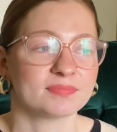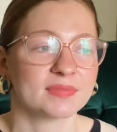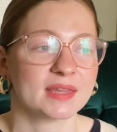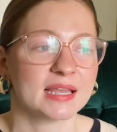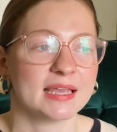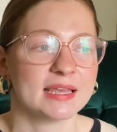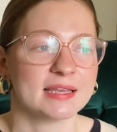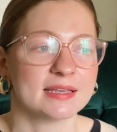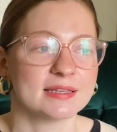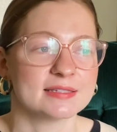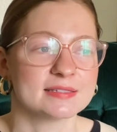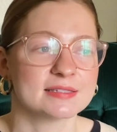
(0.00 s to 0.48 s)

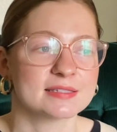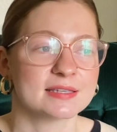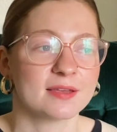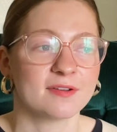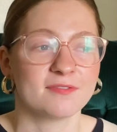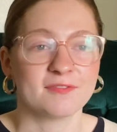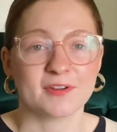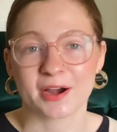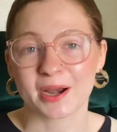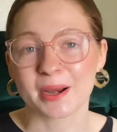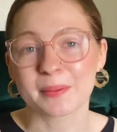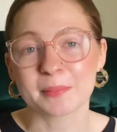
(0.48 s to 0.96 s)
is
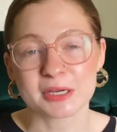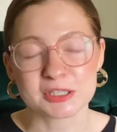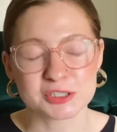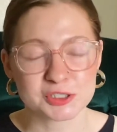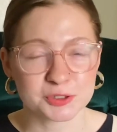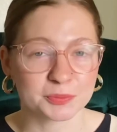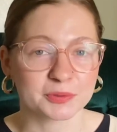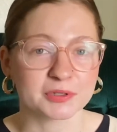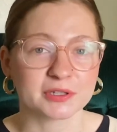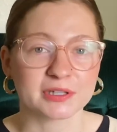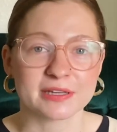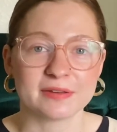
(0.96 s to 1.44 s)
very much a
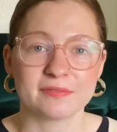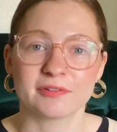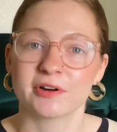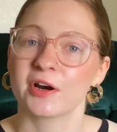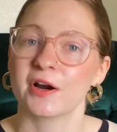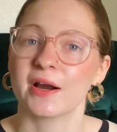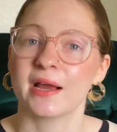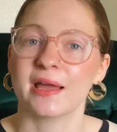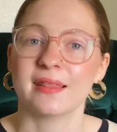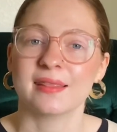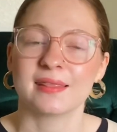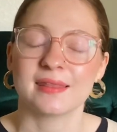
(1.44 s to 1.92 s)
believer
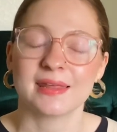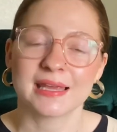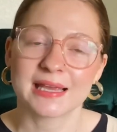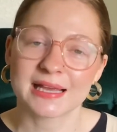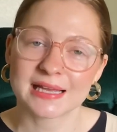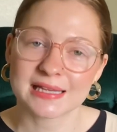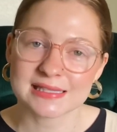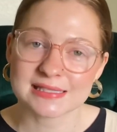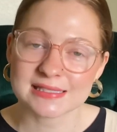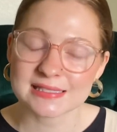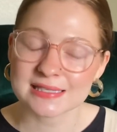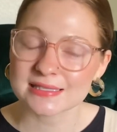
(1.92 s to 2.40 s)
in the
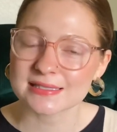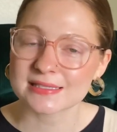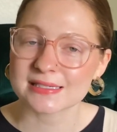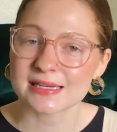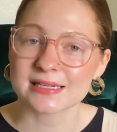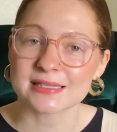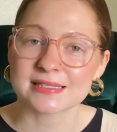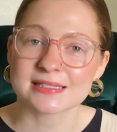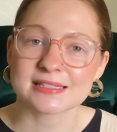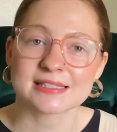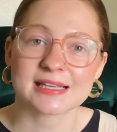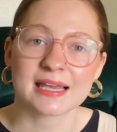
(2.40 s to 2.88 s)
consistent
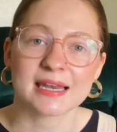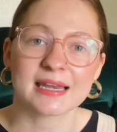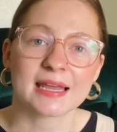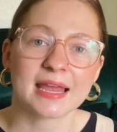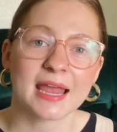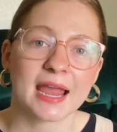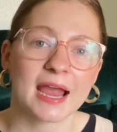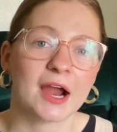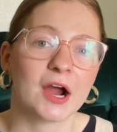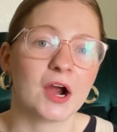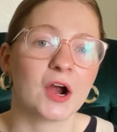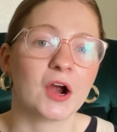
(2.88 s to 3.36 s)

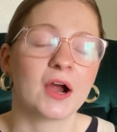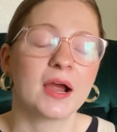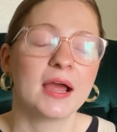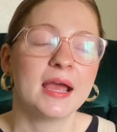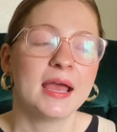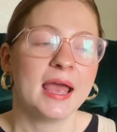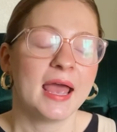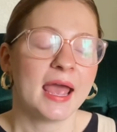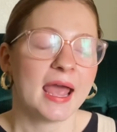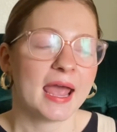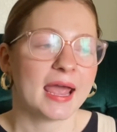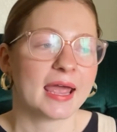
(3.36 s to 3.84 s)
skincare
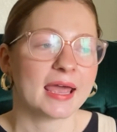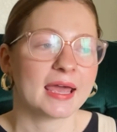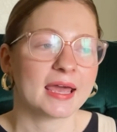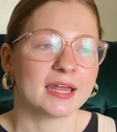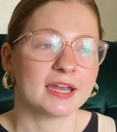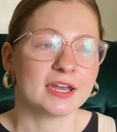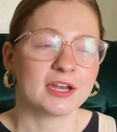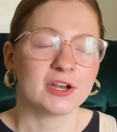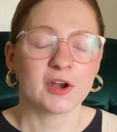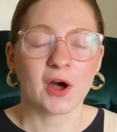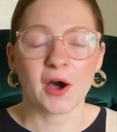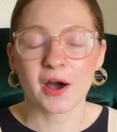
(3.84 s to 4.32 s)

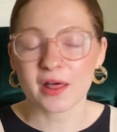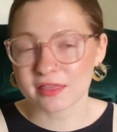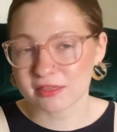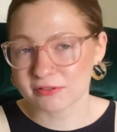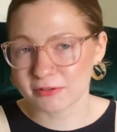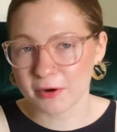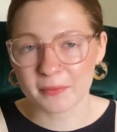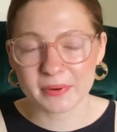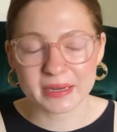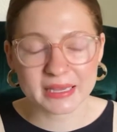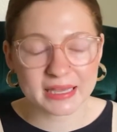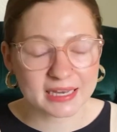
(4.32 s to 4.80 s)
and not
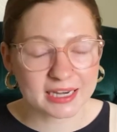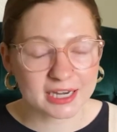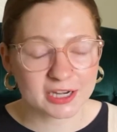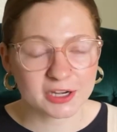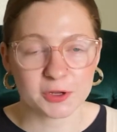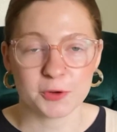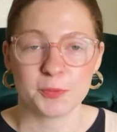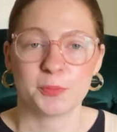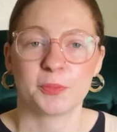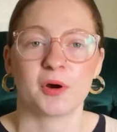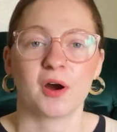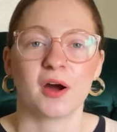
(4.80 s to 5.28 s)
throwing in a
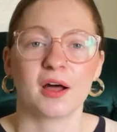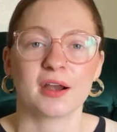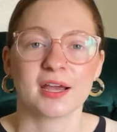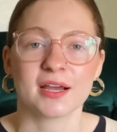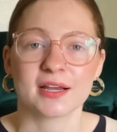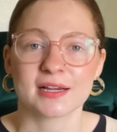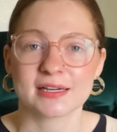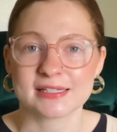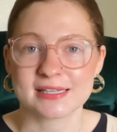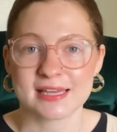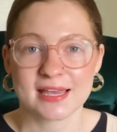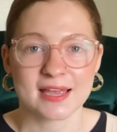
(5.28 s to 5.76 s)
new
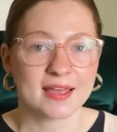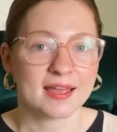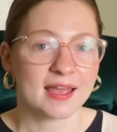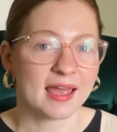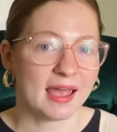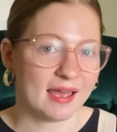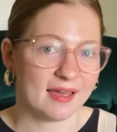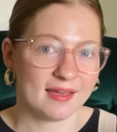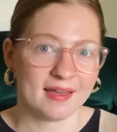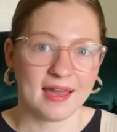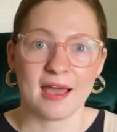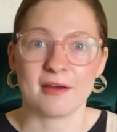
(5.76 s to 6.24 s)
product
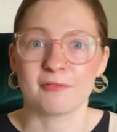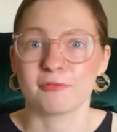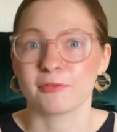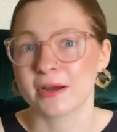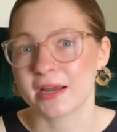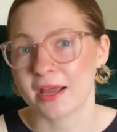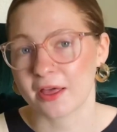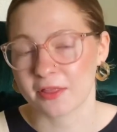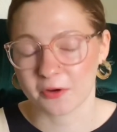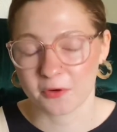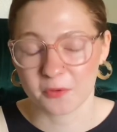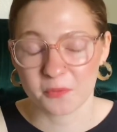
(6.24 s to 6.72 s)
every
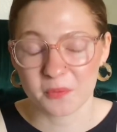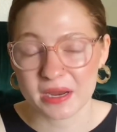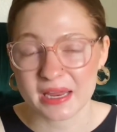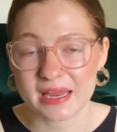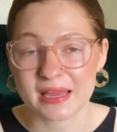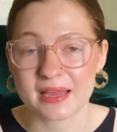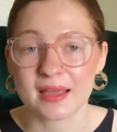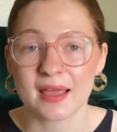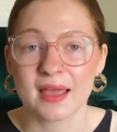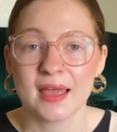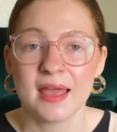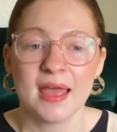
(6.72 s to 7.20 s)
other
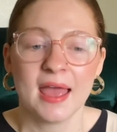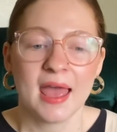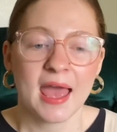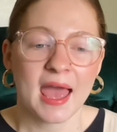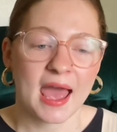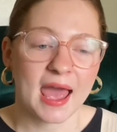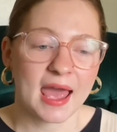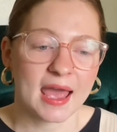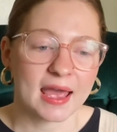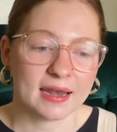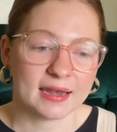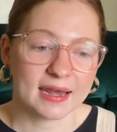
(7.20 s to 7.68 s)
week
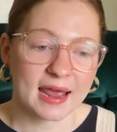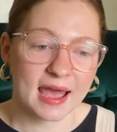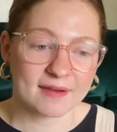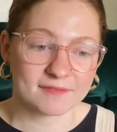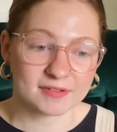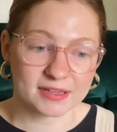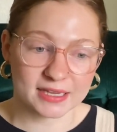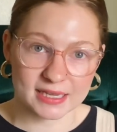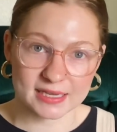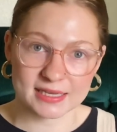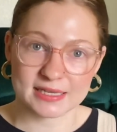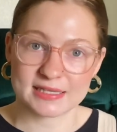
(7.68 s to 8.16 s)
and
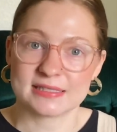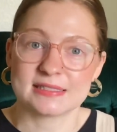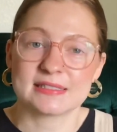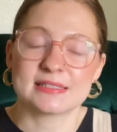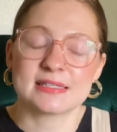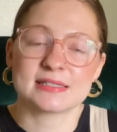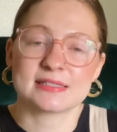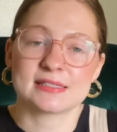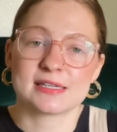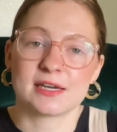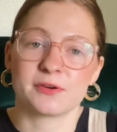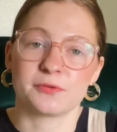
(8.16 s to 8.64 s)
having a
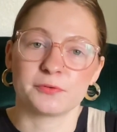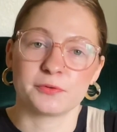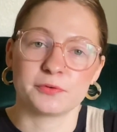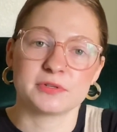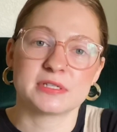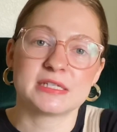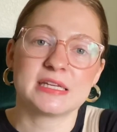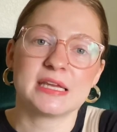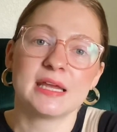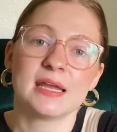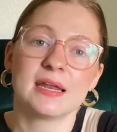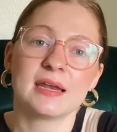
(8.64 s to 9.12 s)
consistent
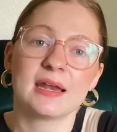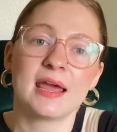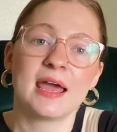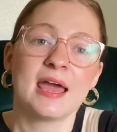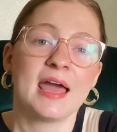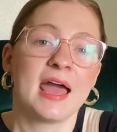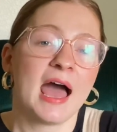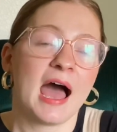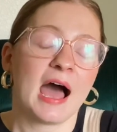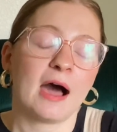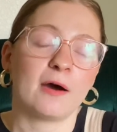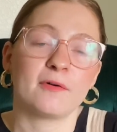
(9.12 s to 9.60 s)
routine.
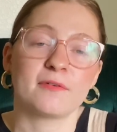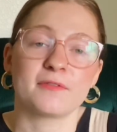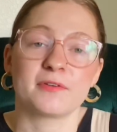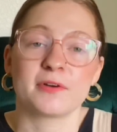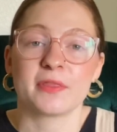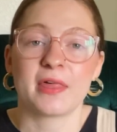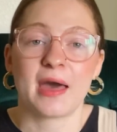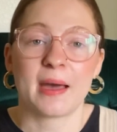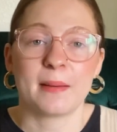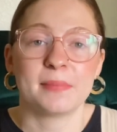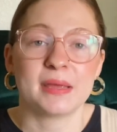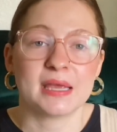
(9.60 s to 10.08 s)
However,
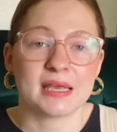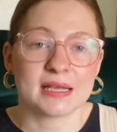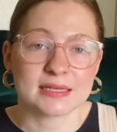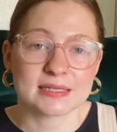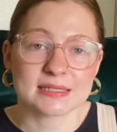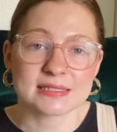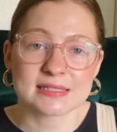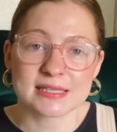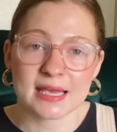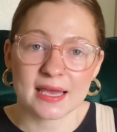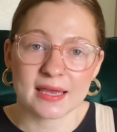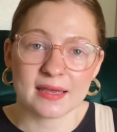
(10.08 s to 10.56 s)
that being
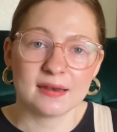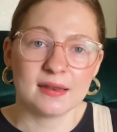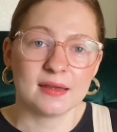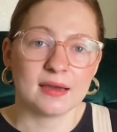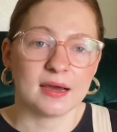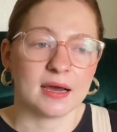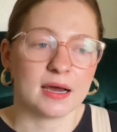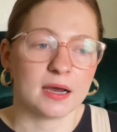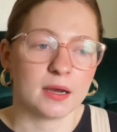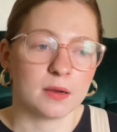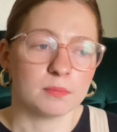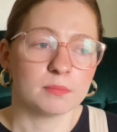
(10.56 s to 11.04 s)
said,
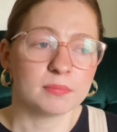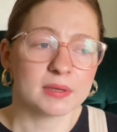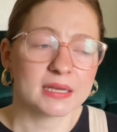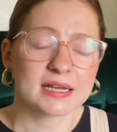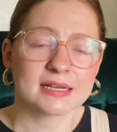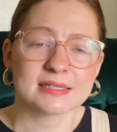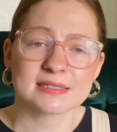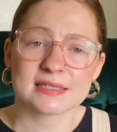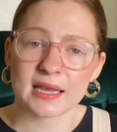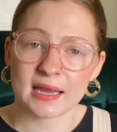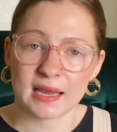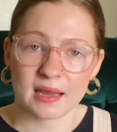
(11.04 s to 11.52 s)

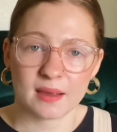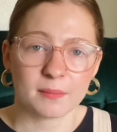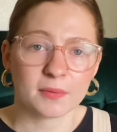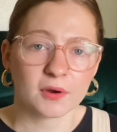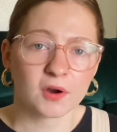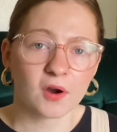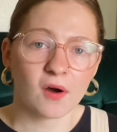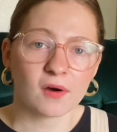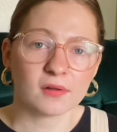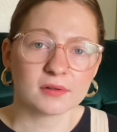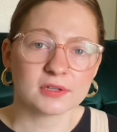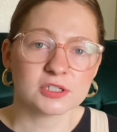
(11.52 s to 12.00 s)
because I am a
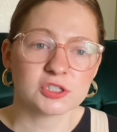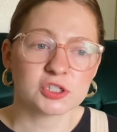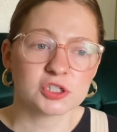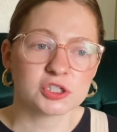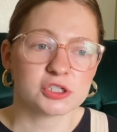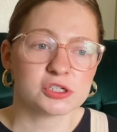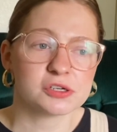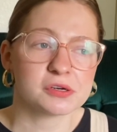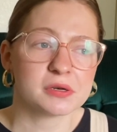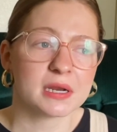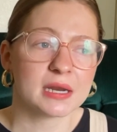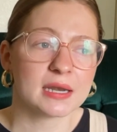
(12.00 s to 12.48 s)
college
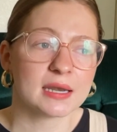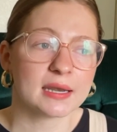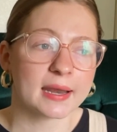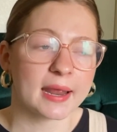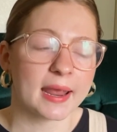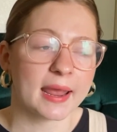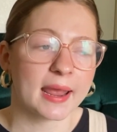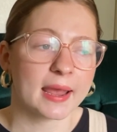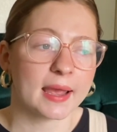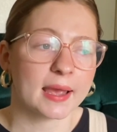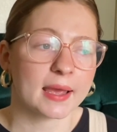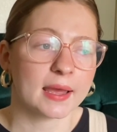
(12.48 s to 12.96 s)
student
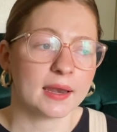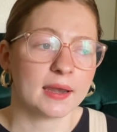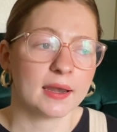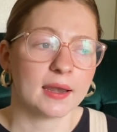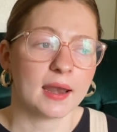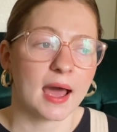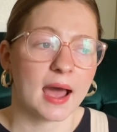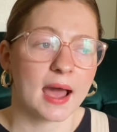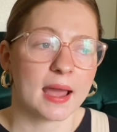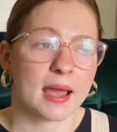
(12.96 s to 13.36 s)
and